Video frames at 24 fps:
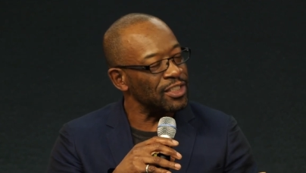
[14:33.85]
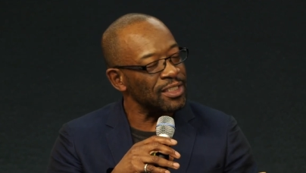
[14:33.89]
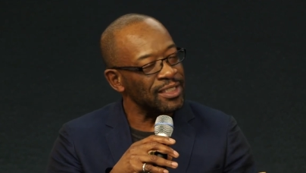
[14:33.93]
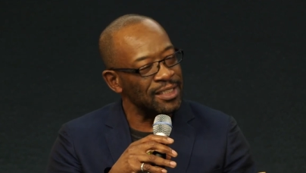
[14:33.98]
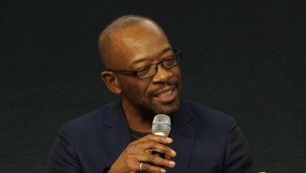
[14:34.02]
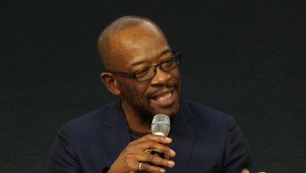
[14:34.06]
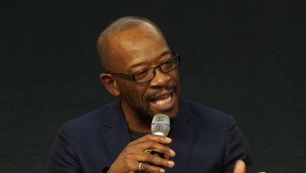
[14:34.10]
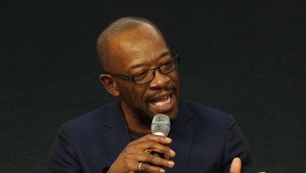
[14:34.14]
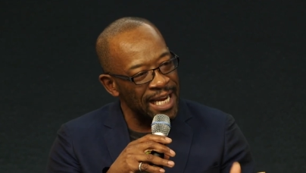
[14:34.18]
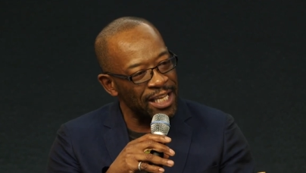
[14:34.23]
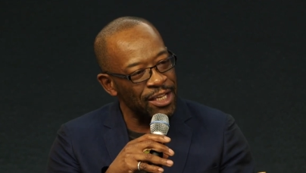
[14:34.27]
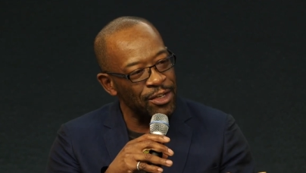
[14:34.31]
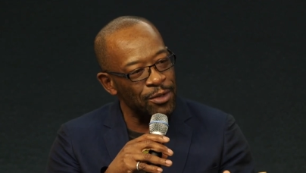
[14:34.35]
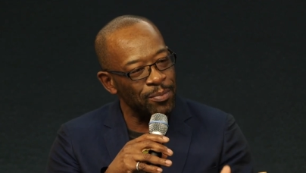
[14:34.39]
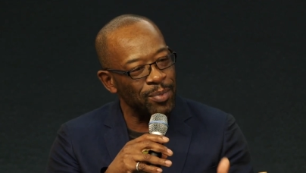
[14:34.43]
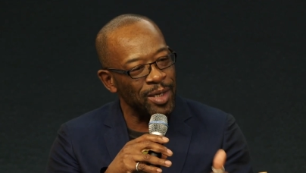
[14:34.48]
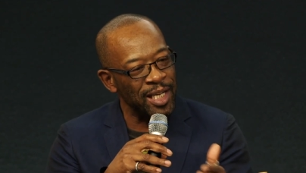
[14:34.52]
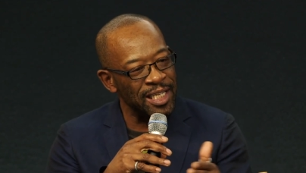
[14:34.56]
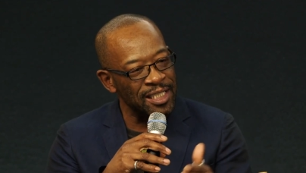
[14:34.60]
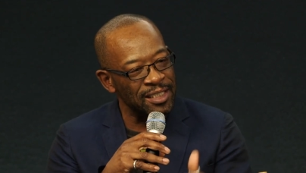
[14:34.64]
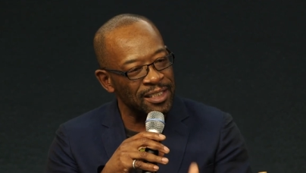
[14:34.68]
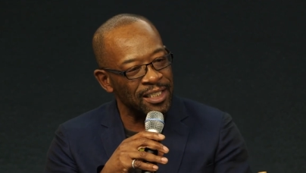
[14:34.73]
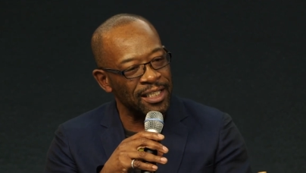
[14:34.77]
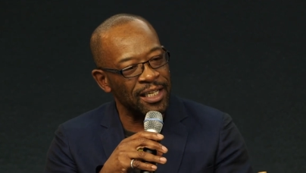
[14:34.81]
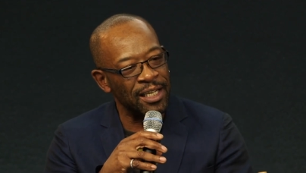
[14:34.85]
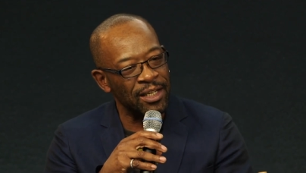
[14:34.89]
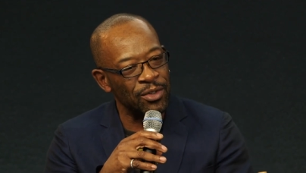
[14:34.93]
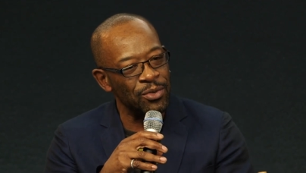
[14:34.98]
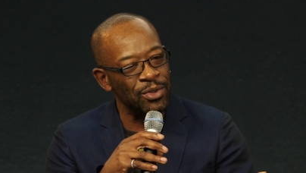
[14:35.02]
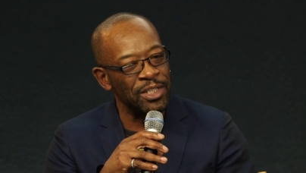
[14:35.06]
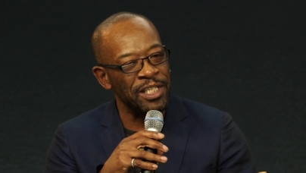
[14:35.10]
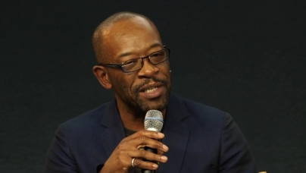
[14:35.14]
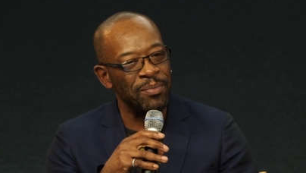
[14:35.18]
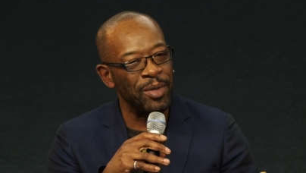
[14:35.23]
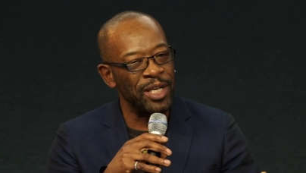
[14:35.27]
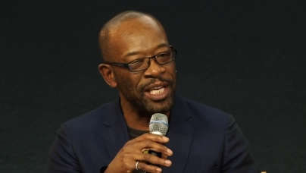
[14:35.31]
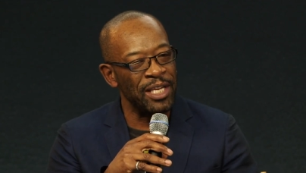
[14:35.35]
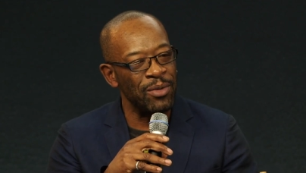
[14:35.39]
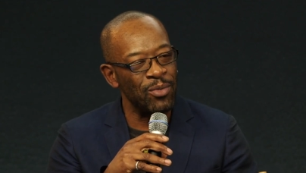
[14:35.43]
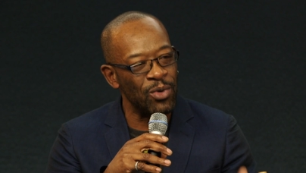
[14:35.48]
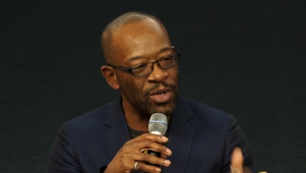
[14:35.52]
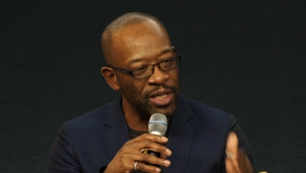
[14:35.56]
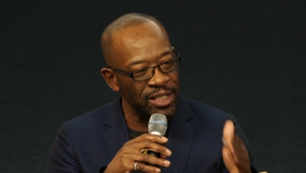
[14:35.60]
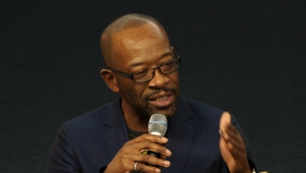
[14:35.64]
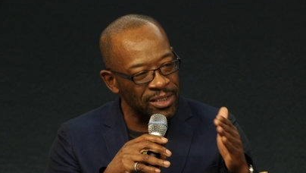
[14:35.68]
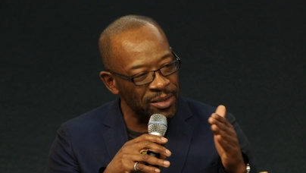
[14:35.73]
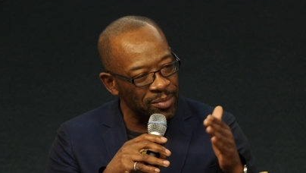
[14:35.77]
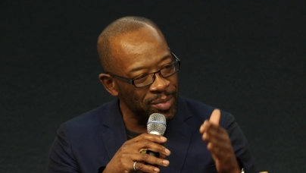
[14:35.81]
and Danny, who plays the ODP,
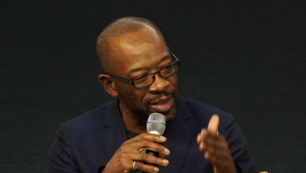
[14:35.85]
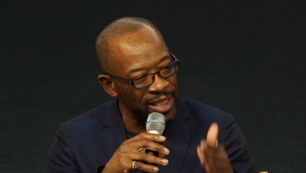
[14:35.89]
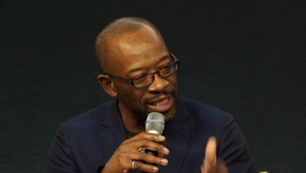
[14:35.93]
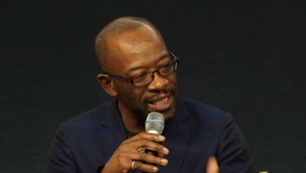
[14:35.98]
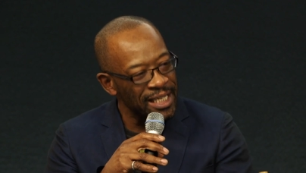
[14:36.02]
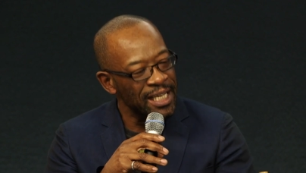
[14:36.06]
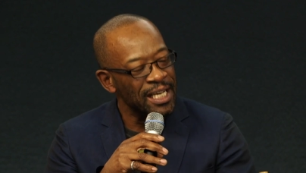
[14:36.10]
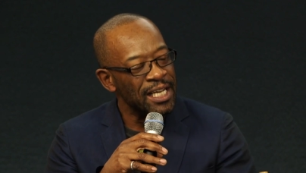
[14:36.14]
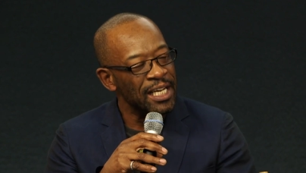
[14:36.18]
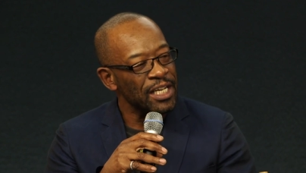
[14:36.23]
wanted to be